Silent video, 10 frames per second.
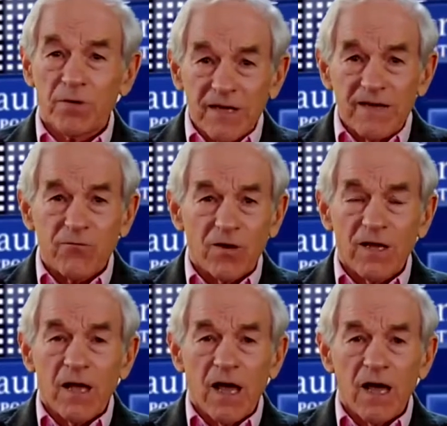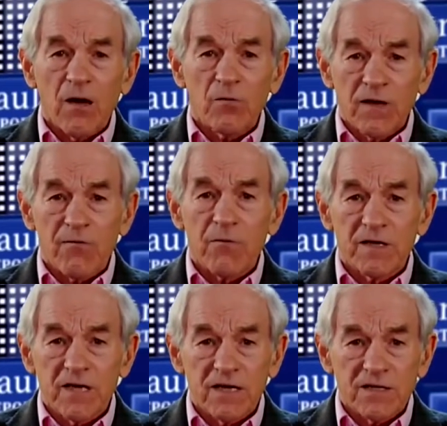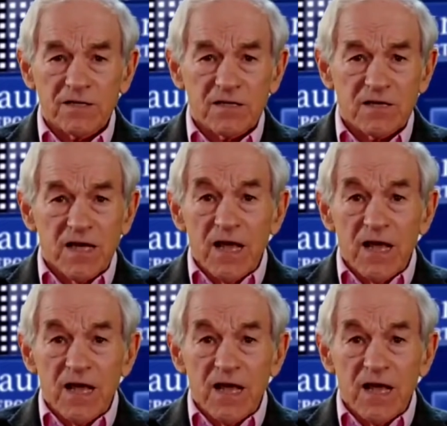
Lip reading: believe what government tells us,